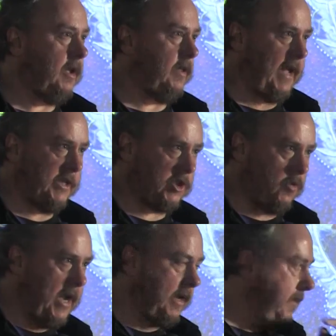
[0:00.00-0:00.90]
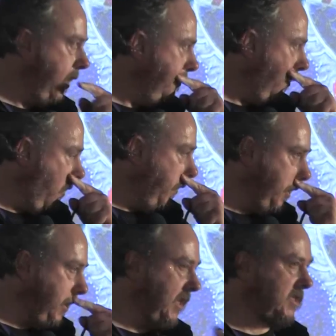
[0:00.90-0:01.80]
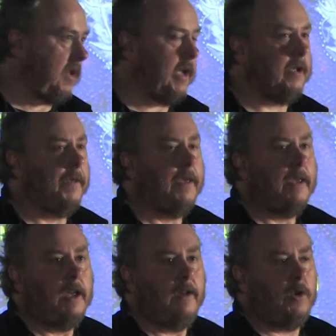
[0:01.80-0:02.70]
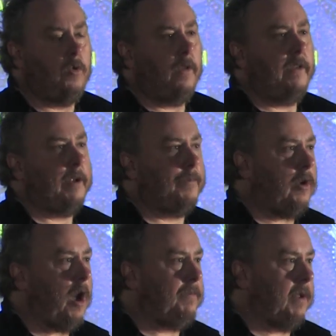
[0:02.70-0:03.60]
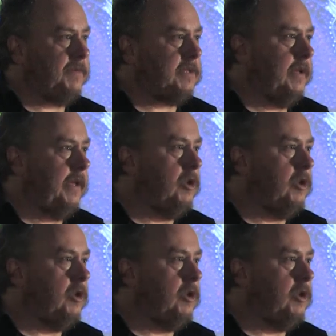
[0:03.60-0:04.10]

That's great. But other things, like if you run into problems,